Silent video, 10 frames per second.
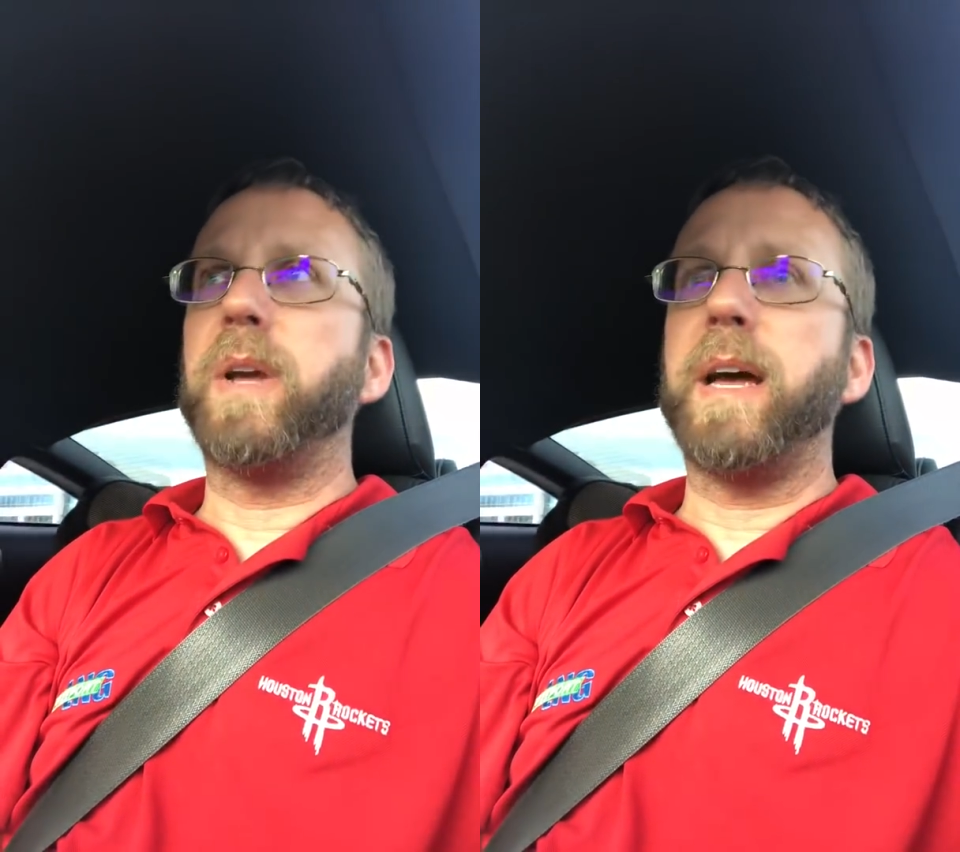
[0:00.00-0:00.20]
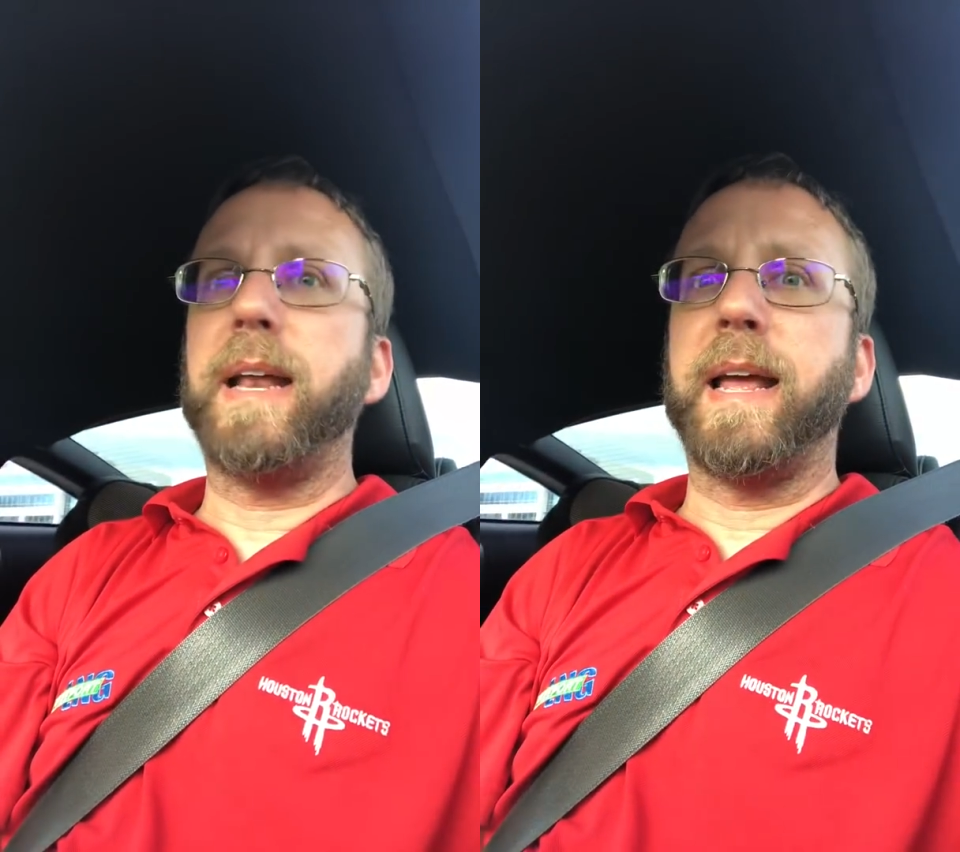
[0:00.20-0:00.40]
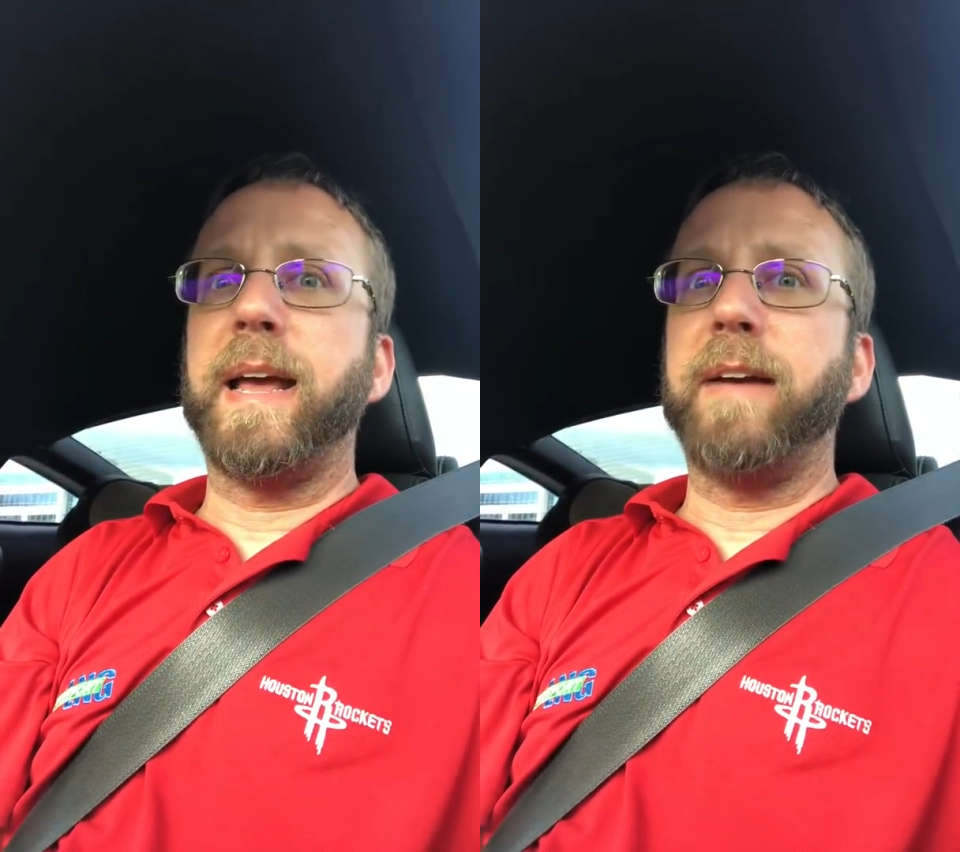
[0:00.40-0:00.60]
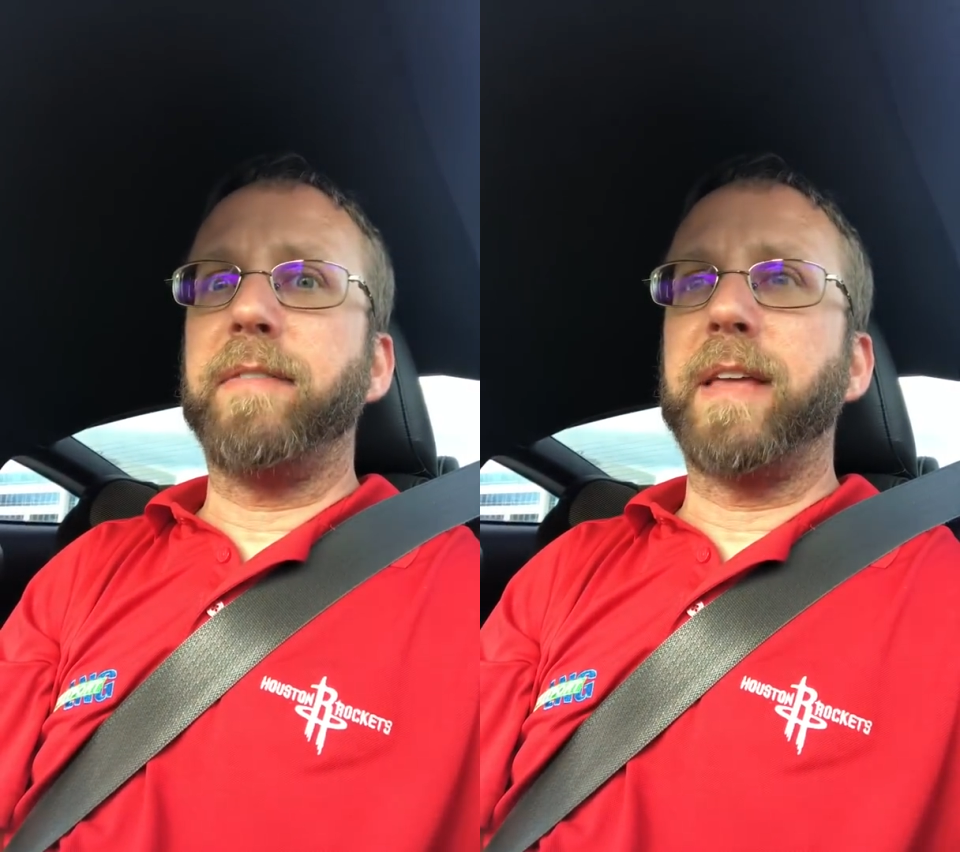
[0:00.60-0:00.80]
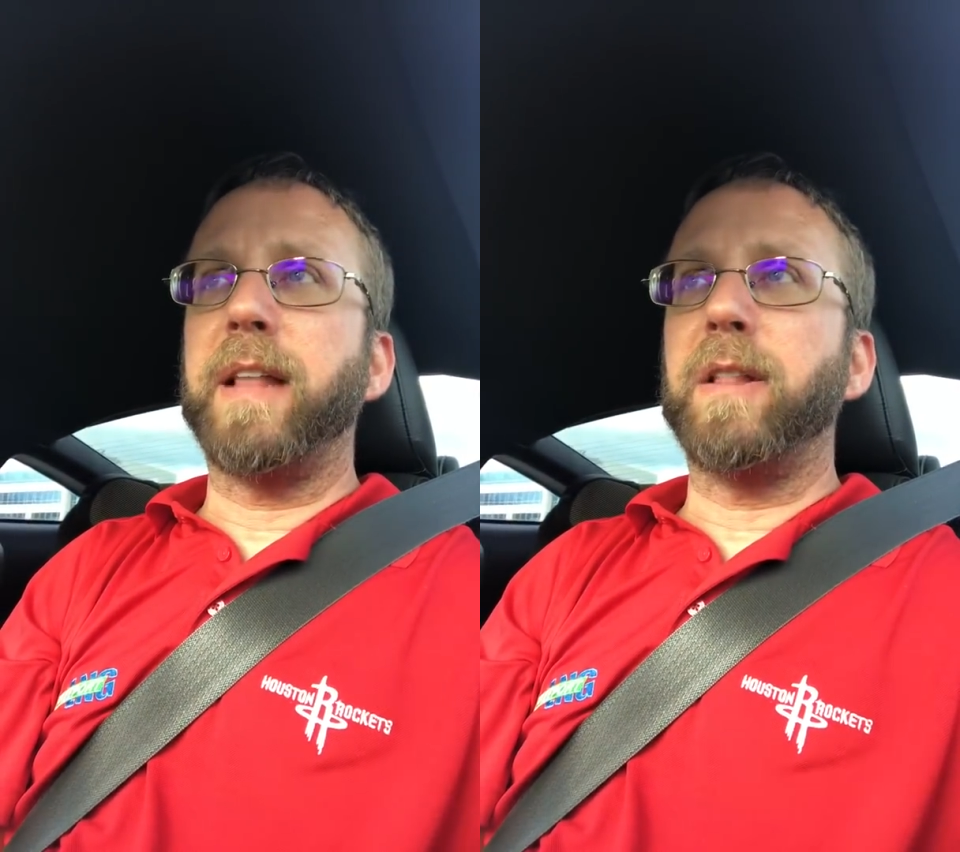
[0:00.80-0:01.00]
not
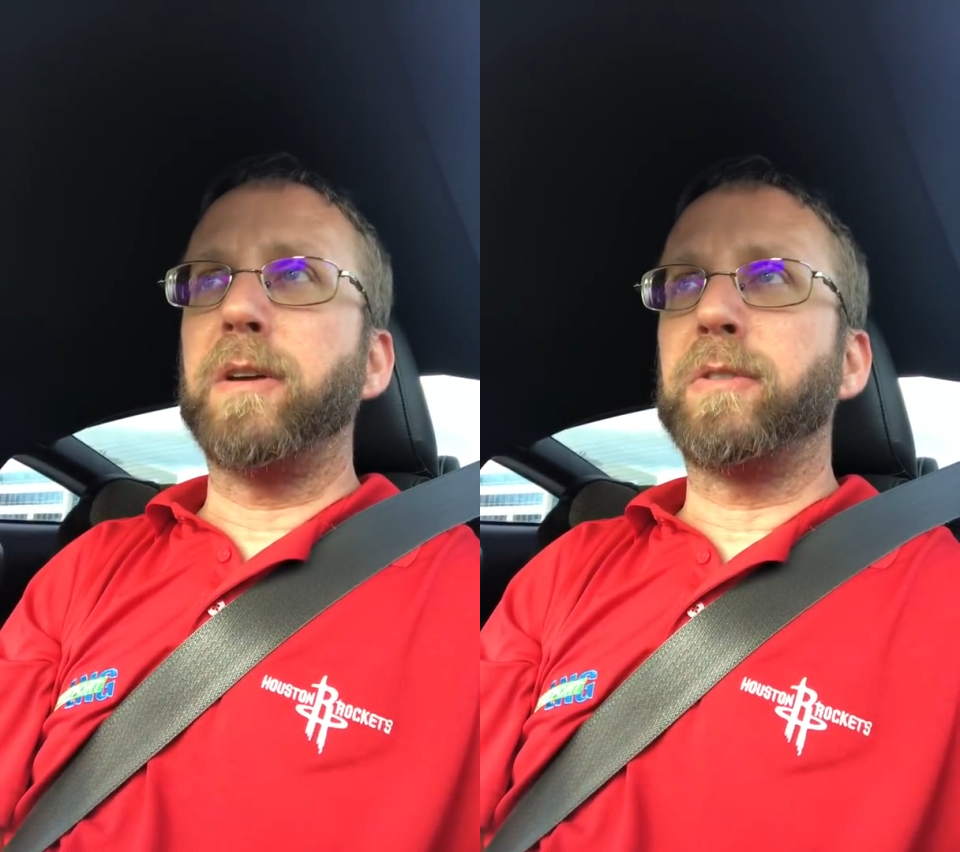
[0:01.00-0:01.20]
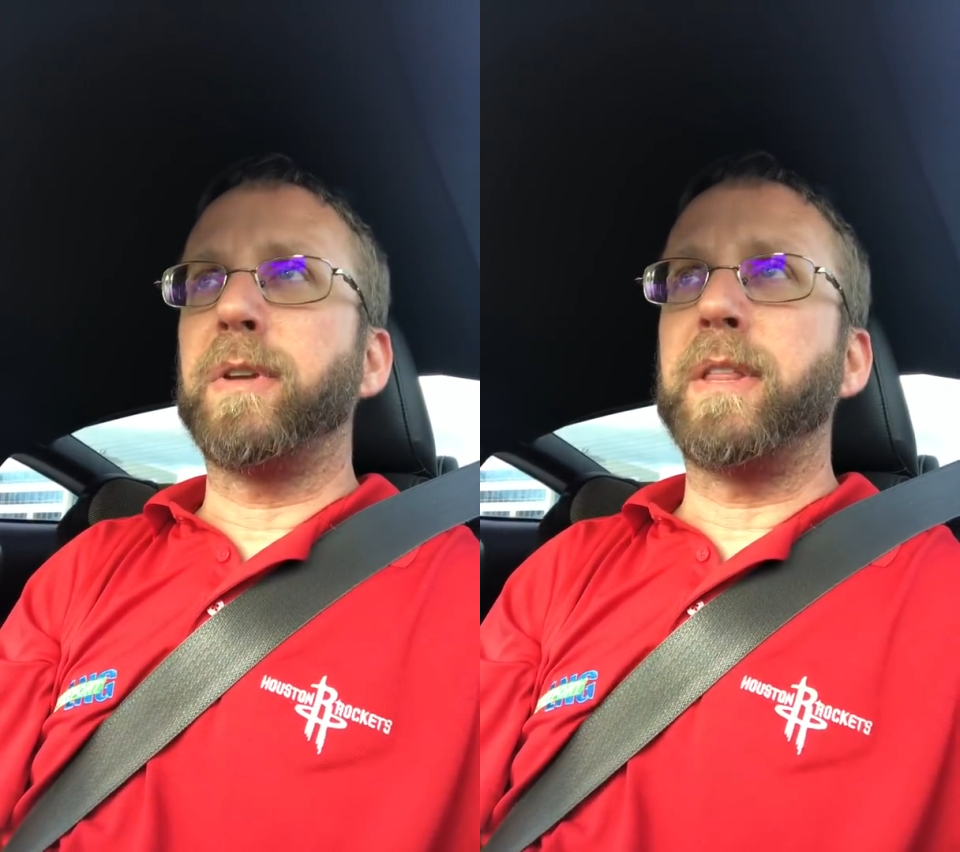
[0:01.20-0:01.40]
have that luxury.